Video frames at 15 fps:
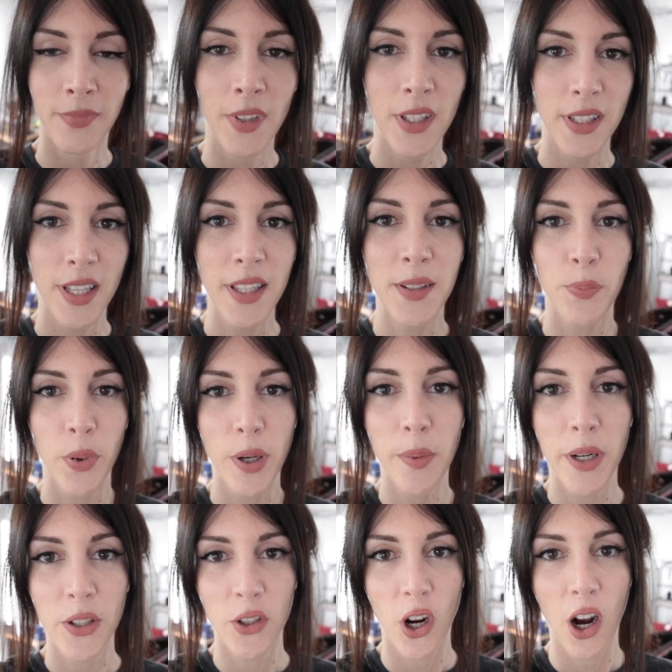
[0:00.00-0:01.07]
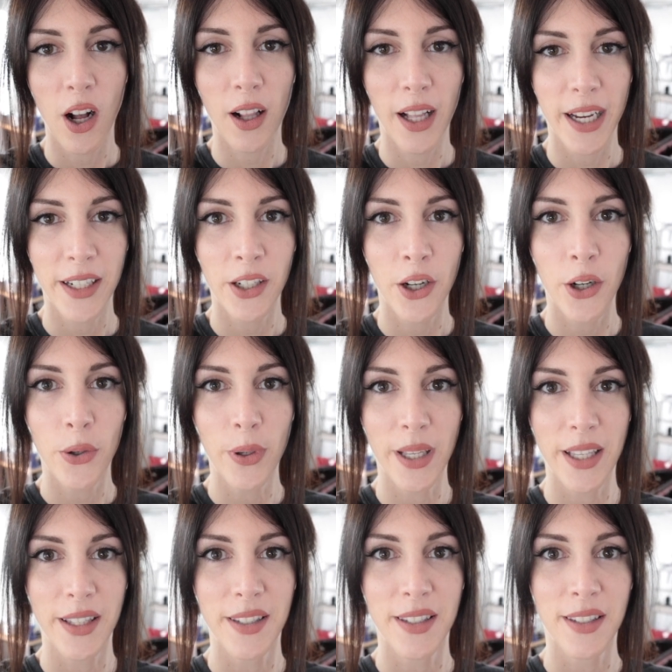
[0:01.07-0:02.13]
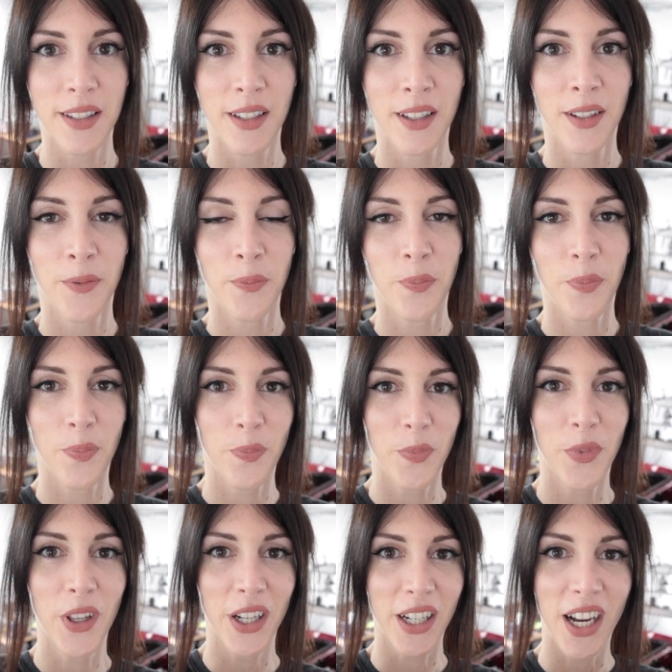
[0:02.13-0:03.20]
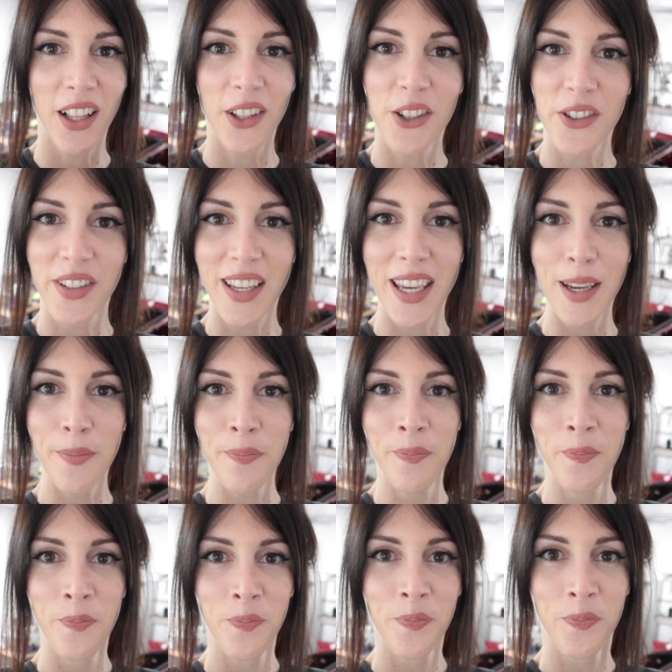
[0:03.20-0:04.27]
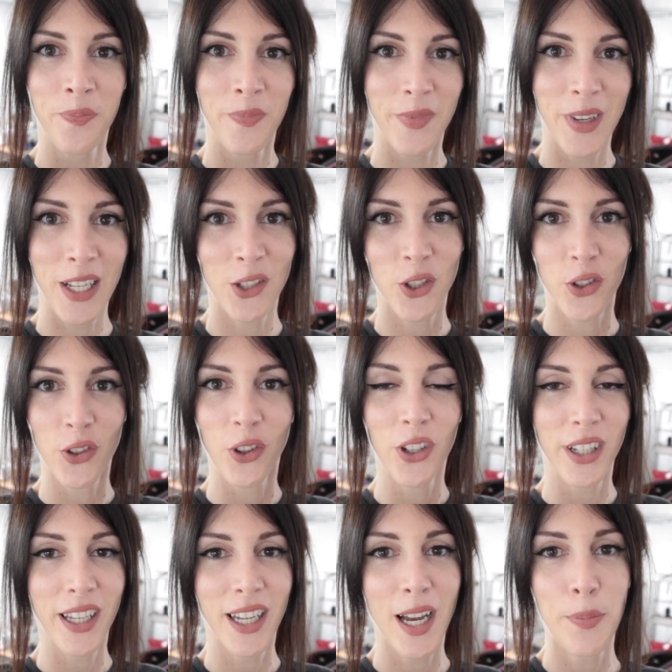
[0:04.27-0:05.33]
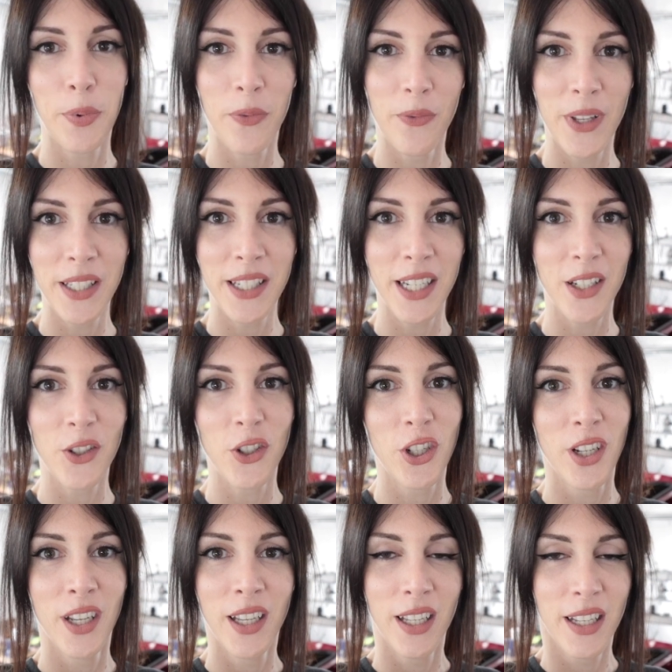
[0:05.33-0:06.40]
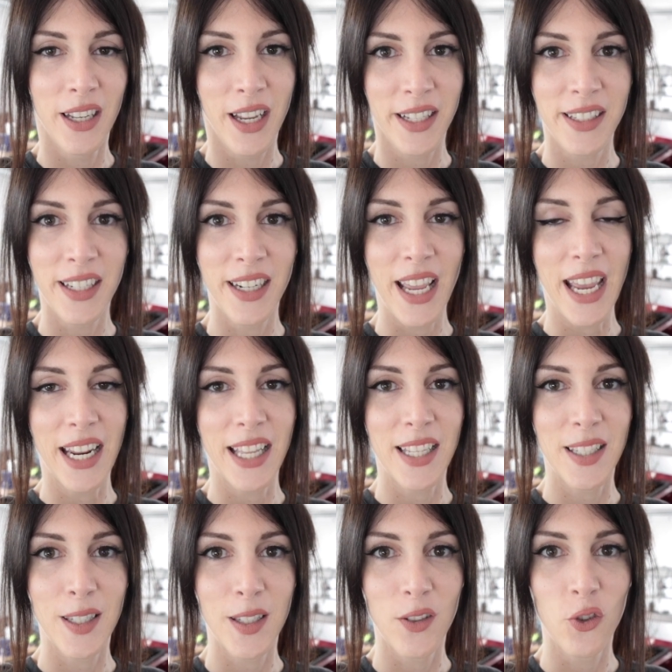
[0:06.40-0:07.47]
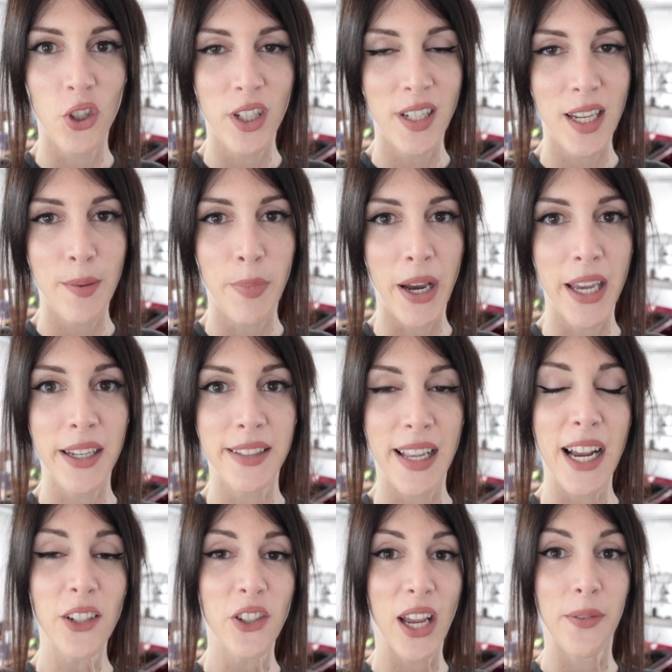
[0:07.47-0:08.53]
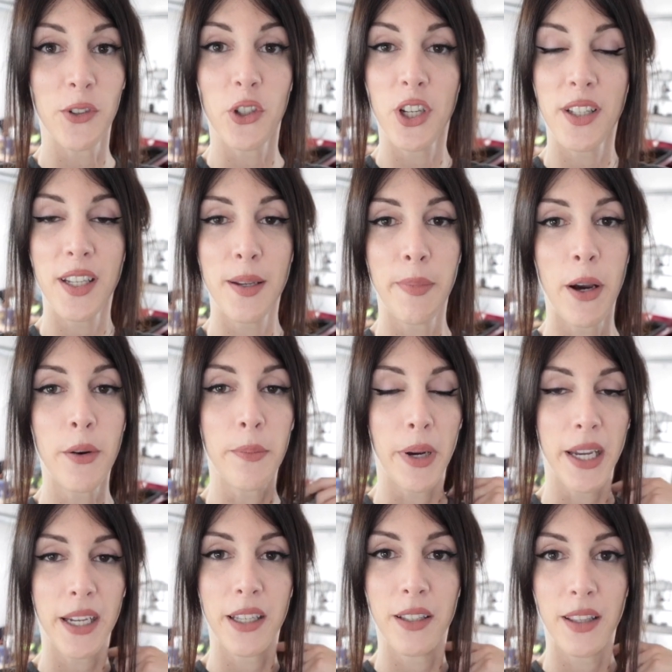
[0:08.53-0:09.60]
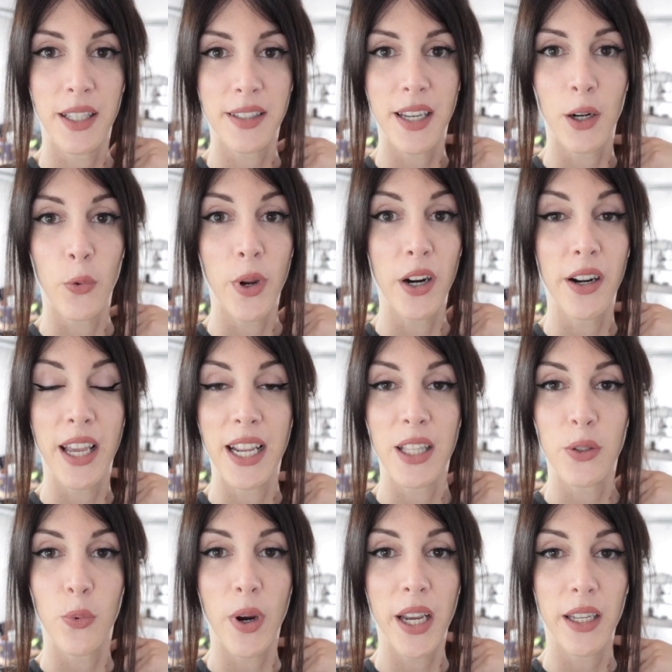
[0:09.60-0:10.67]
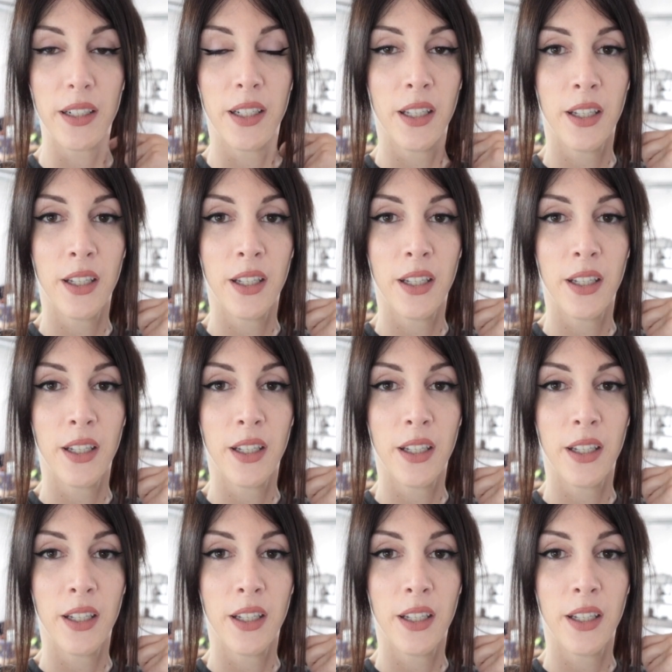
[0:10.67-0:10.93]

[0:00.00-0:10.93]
Since pretty much all I know is the color scheme and just looking up vintage 1980s GT bikes. Actually, I have a GT mountain bike. That's kind of weird. And it's white.